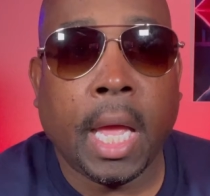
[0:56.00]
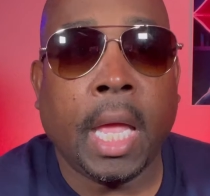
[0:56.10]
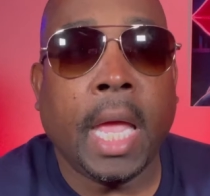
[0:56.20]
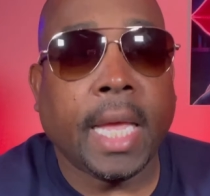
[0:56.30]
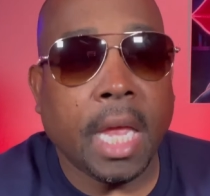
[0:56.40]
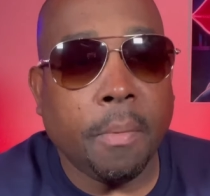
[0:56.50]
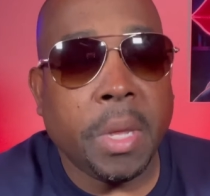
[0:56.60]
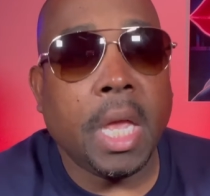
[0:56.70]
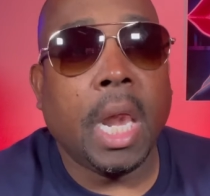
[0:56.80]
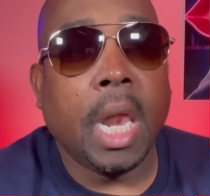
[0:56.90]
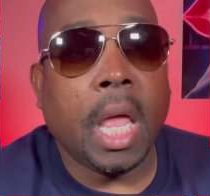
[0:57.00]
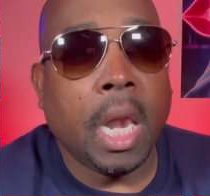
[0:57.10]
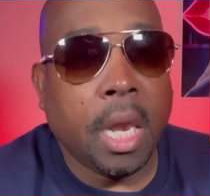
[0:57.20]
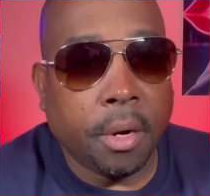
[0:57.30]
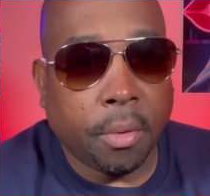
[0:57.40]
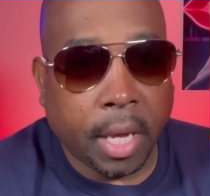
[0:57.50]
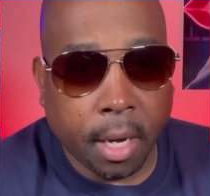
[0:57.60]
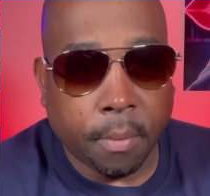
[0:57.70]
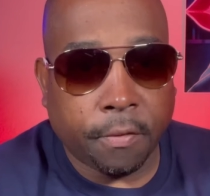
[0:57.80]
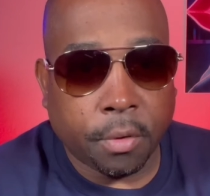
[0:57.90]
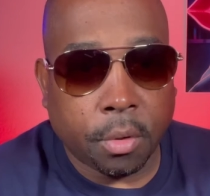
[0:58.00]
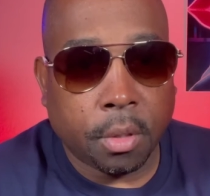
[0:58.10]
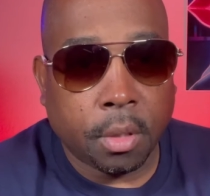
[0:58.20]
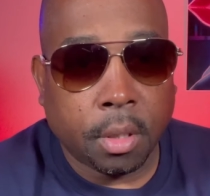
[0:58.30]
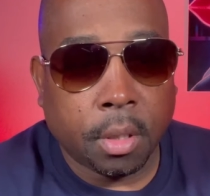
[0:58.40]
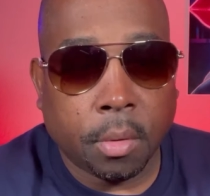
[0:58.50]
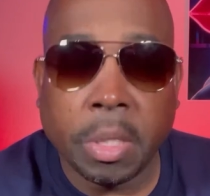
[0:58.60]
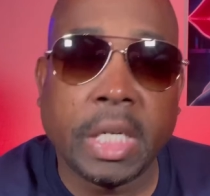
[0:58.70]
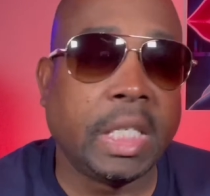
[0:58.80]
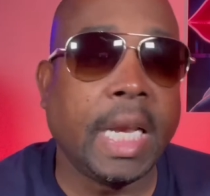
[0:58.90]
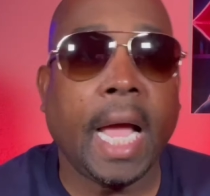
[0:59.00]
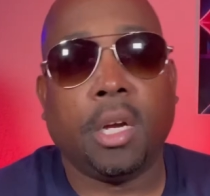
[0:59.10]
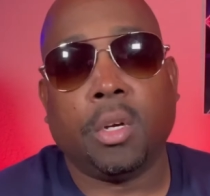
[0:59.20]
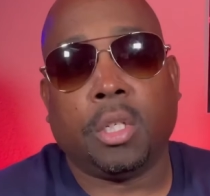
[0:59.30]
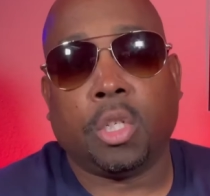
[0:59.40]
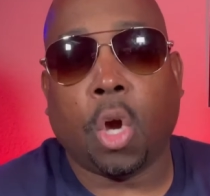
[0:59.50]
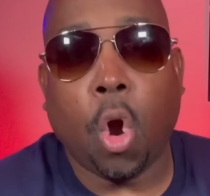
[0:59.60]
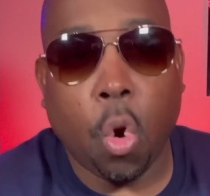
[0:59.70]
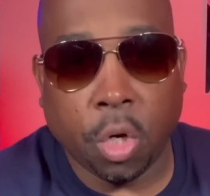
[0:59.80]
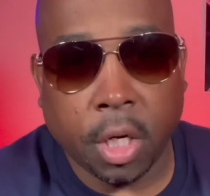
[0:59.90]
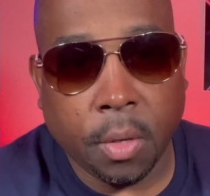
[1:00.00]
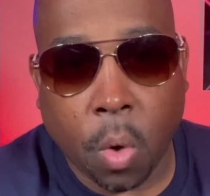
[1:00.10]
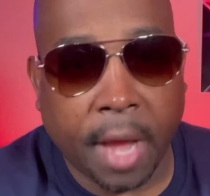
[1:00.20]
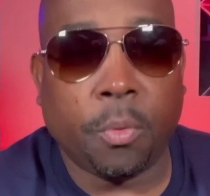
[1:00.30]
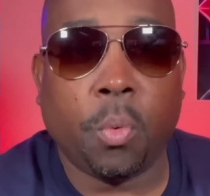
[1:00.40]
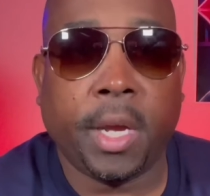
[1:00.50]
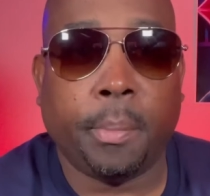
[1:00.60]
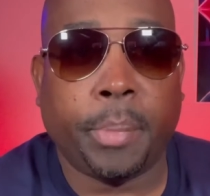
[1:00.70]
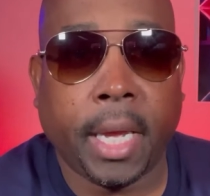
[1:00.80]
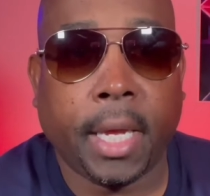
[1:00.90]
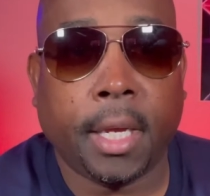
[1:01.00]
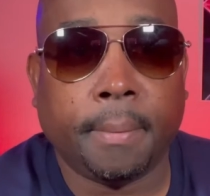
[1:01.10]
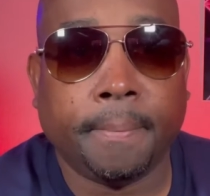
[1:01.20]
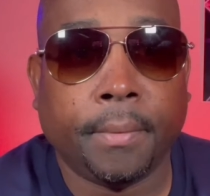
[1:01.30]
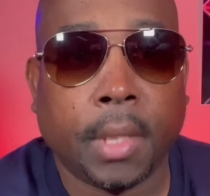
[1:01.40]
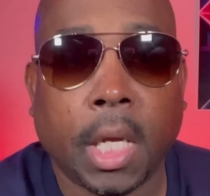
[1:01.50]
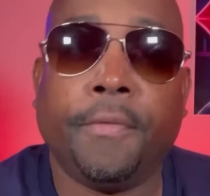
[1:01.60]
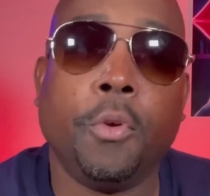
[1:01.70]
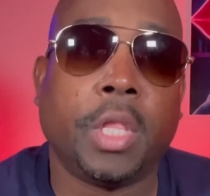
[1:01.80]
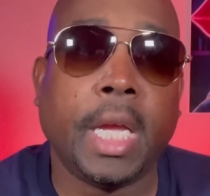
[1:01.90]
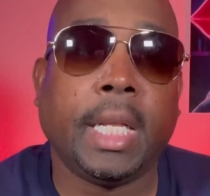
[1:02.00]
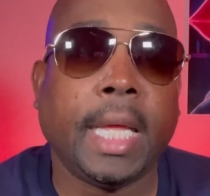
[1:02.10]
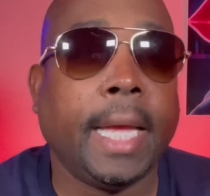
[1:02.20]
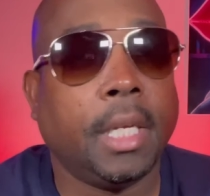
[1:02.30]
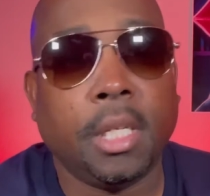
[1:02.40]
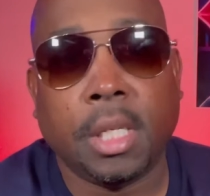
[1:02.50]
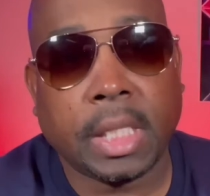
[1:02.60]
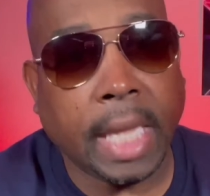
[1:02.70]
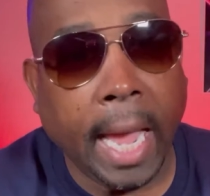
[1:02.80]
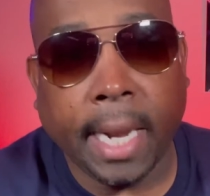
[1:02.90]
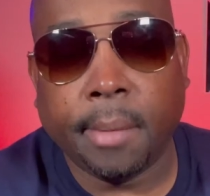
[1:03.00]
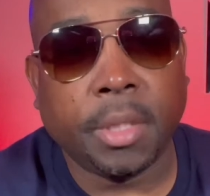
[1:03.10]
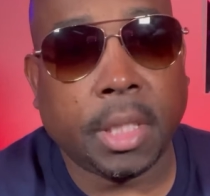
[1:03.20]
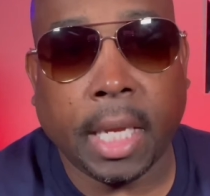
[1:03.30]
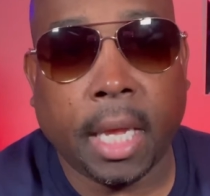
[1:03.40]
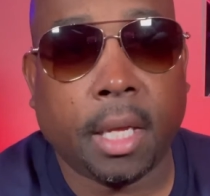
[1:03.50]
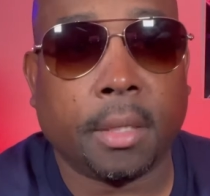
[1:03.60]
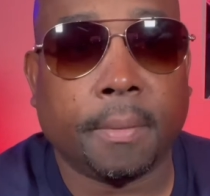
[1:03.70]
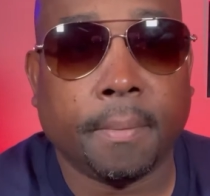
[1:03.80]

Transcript: It can be a little helpful, but it's not going to totally wipe away the pain. If you think that, then you're sadly mistaken.